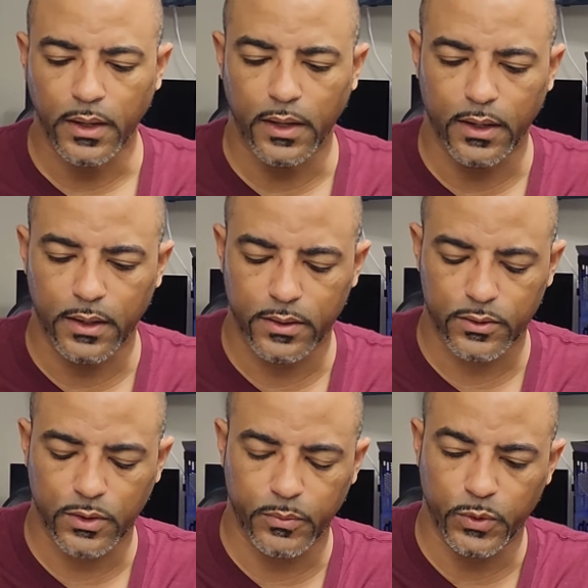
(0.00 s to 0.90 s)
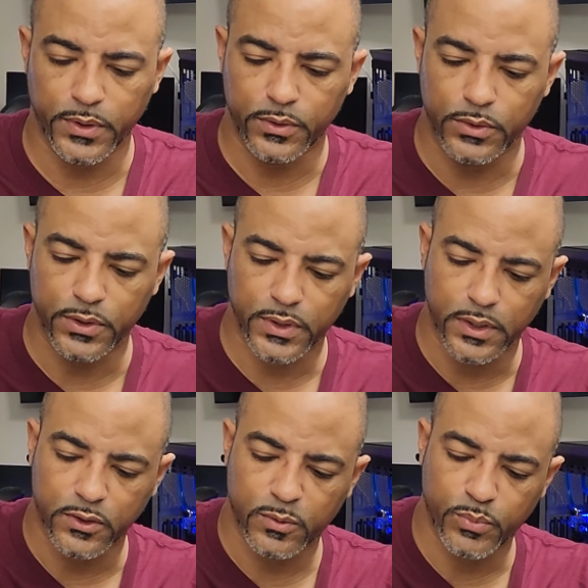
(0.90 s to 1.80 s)
And so I'm going to just
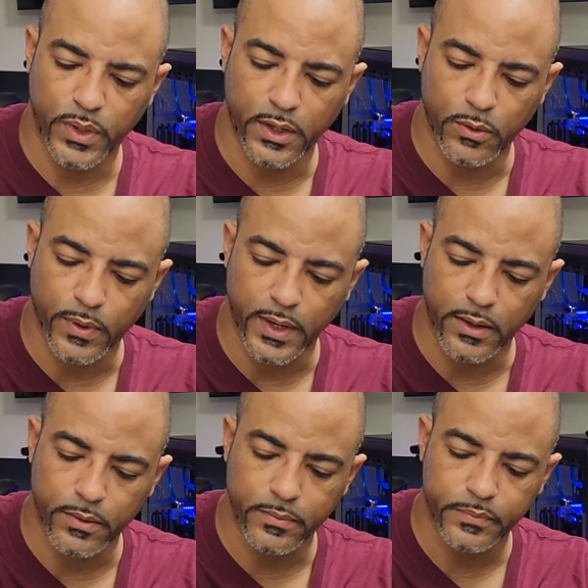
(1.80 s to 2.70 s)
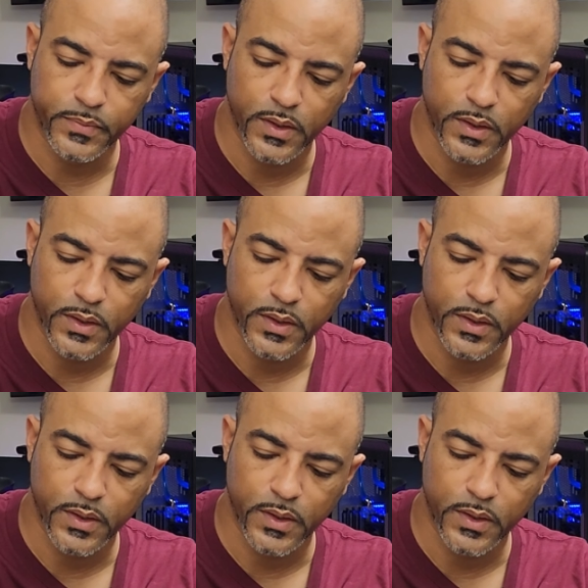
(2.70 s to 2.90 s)
kind of spread it around,